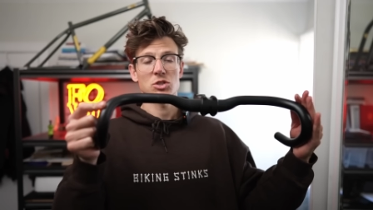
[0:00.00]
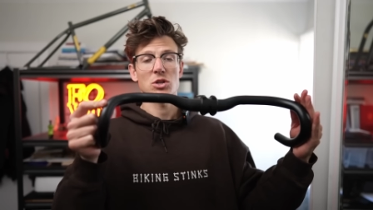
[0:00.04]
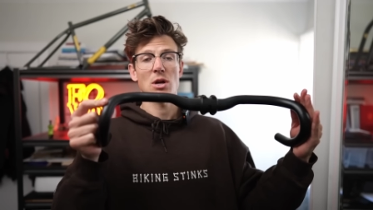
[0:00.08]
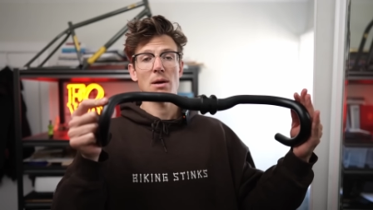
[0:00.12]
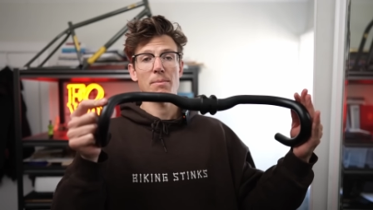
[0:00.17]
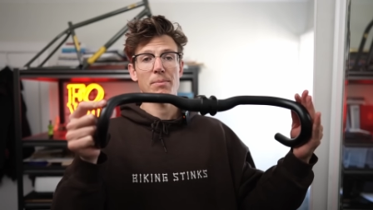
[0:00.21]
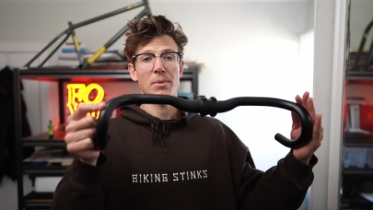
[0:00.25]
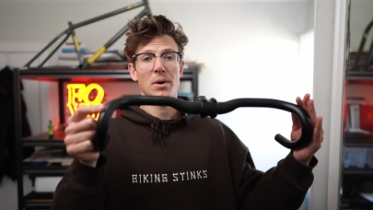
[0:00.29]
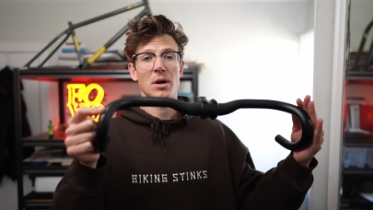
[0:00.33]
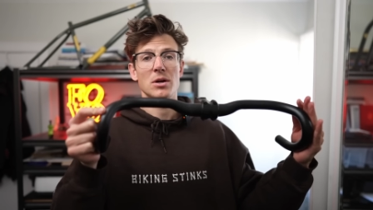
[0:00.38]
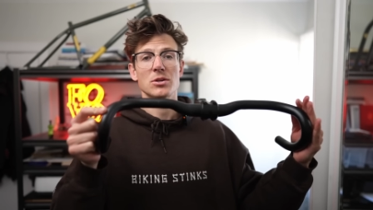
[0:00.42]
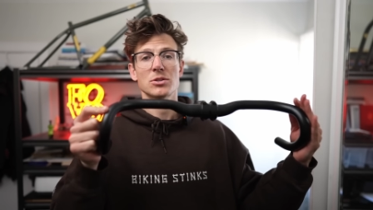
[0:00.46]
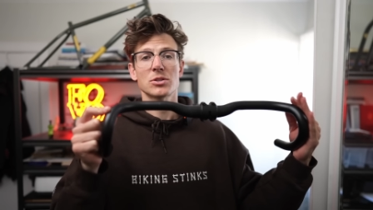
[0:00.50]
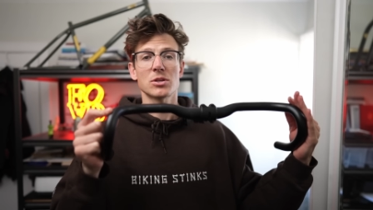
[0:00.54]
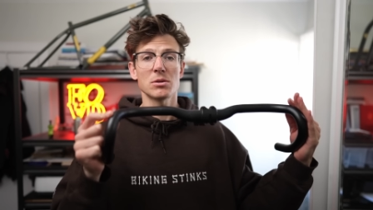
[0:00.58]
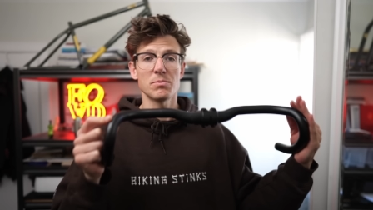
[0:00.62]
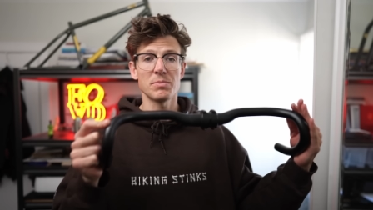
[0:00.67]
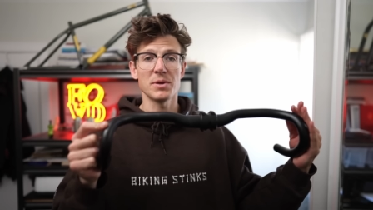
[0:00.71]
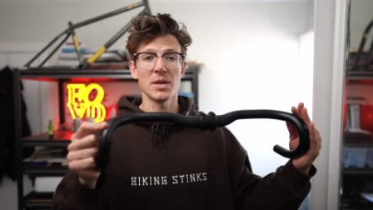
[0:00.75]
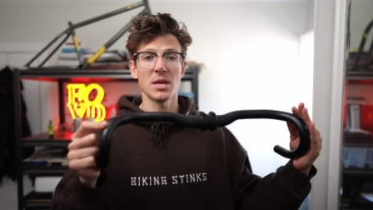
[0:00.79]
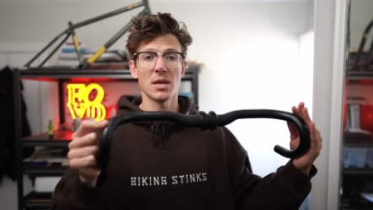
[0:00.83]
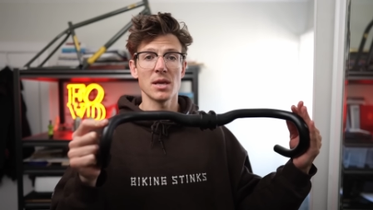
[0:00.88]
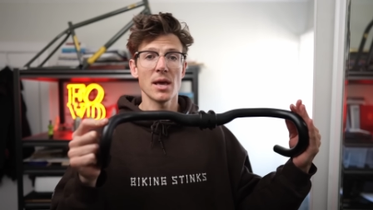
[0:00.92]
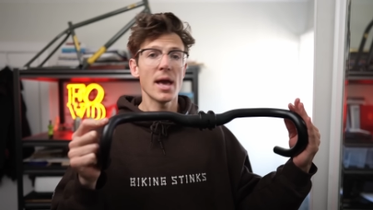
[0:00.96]
drop bars
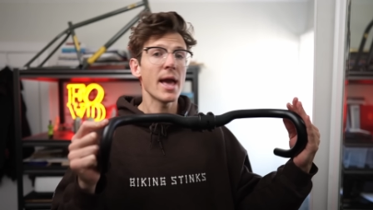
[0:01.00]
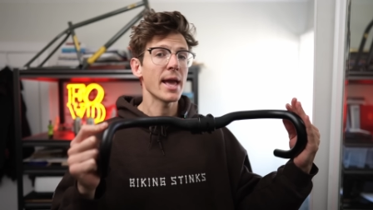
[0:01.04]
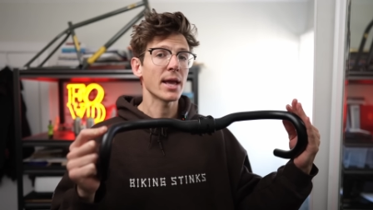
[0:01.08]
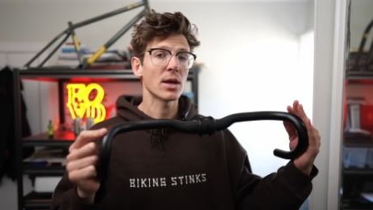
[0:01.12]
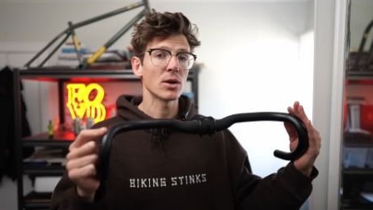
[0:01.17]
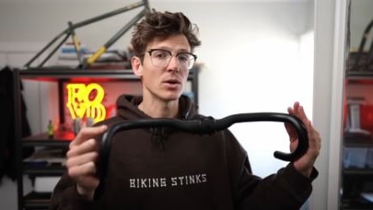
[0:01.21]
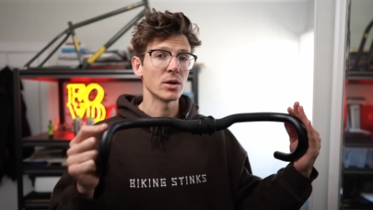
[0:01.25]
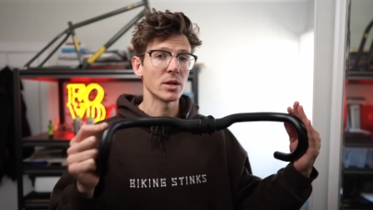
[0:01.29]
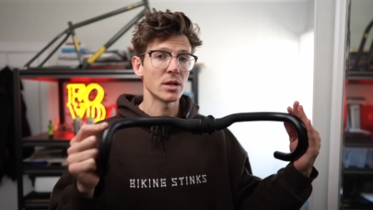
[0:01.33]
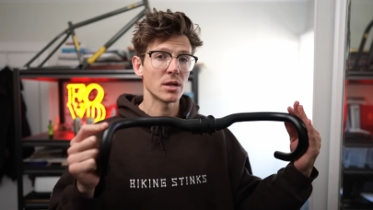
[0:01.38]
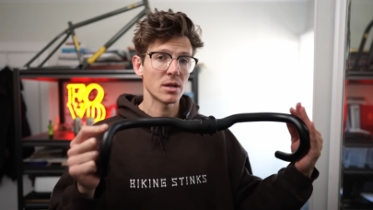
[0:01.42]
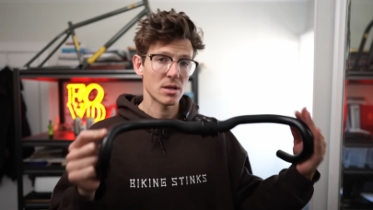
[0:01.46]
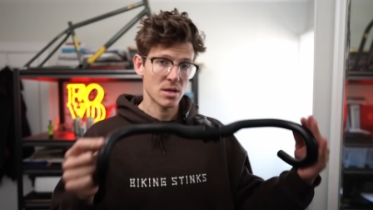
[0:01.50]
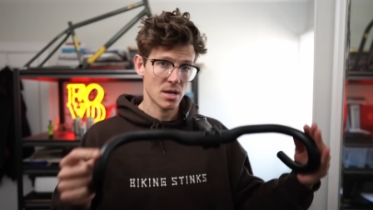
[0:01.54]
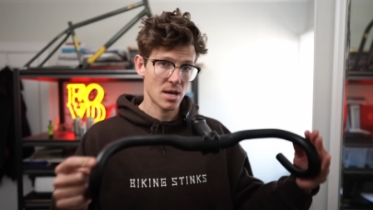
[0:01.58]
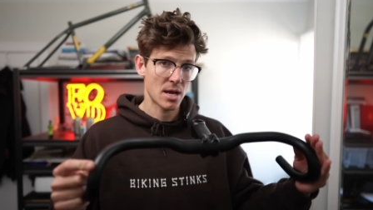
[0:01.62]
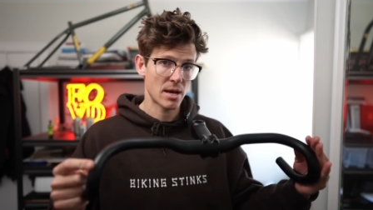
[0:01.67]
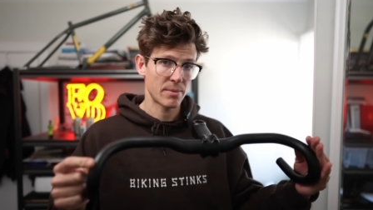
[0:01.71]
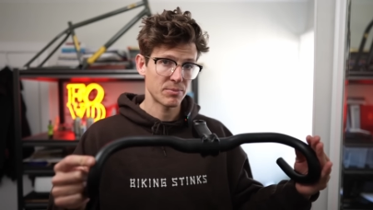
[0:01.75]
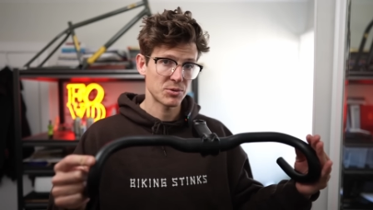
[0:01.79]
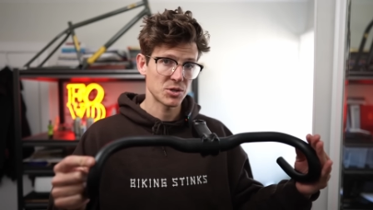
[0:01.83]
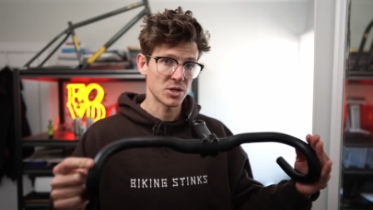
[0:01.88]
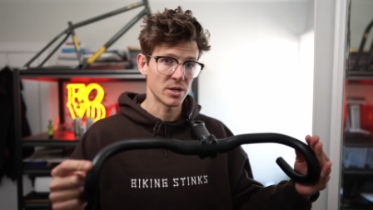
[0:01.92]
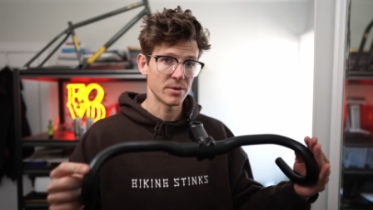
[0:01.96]
could be a good
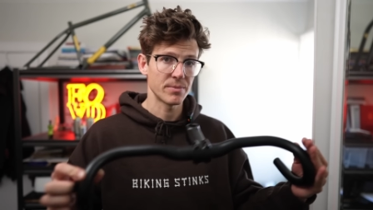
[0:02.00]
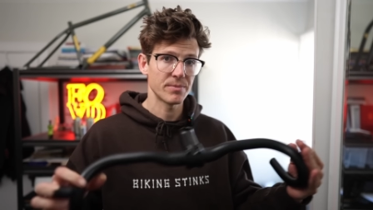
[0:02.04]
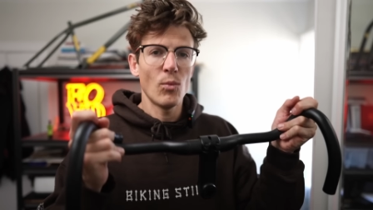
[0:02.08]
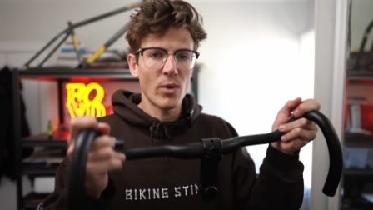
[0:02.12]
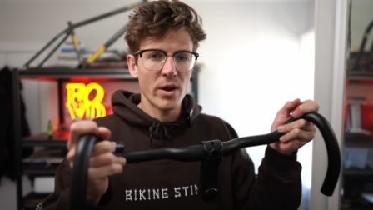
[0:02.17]
option.